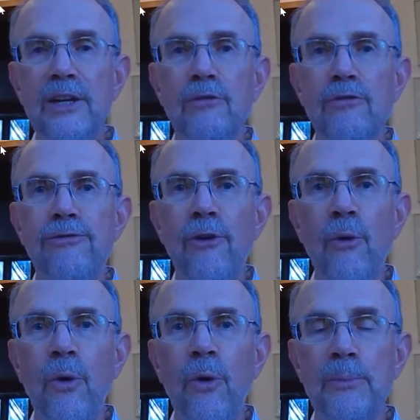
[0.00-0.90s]
that
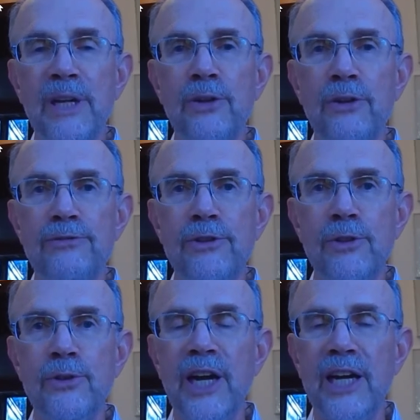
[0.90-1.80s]
we need
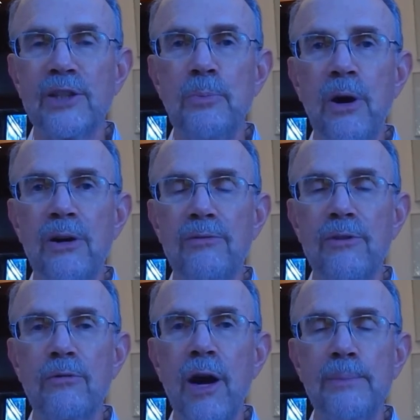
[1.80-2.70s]
form in the
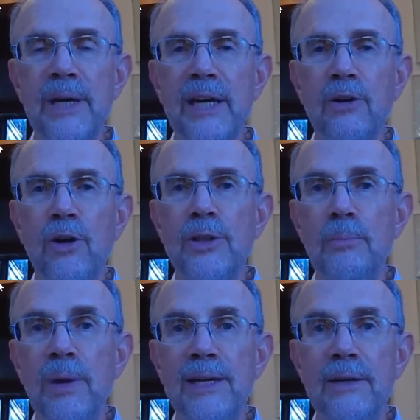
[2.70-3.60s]
food as
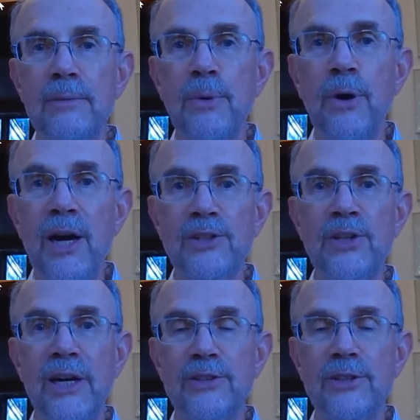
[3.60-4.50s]
part of the
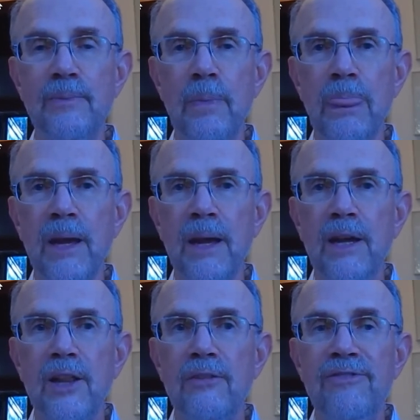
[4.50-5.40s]
ripening on the plant
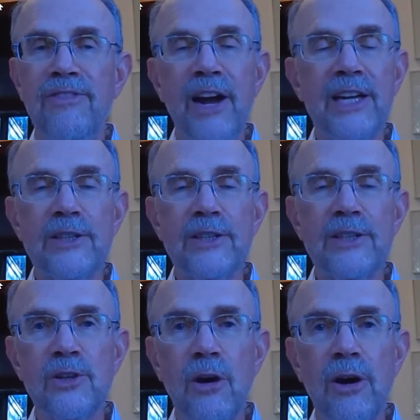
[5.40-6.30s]
process.
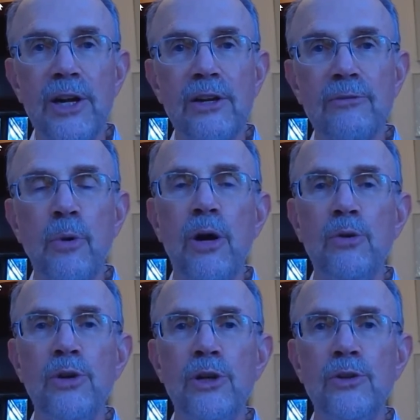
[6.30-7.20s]
The
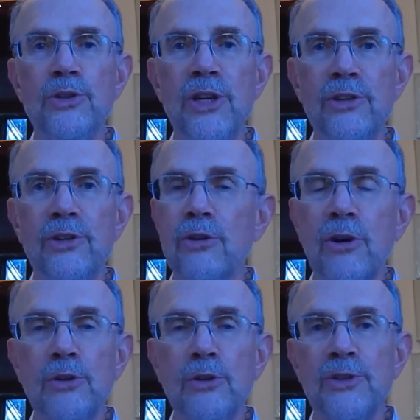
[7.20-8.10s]
vast majority of
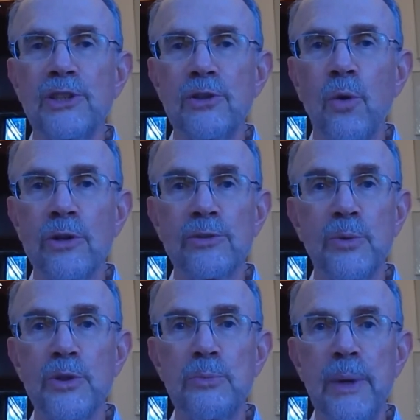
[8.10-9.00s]
produce in
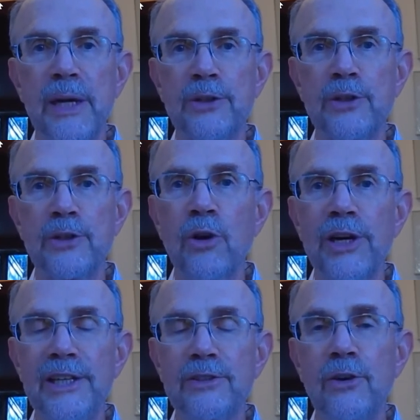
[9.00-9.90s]
your grocery
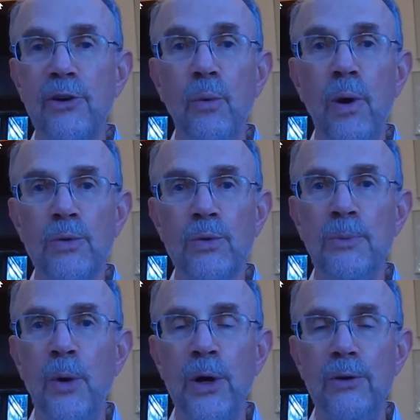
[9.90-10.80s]
stores was picked
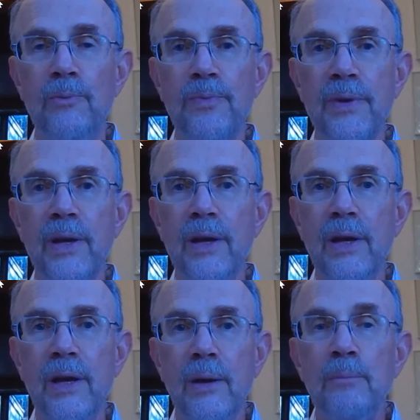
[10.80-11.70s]
green so it
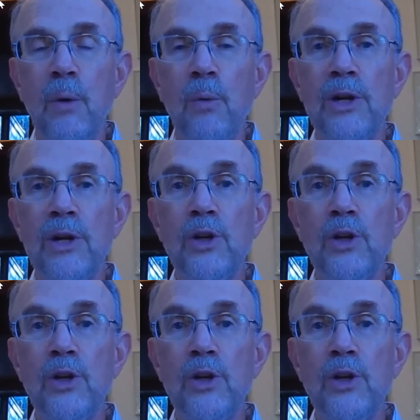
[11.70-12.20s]
won't spoil.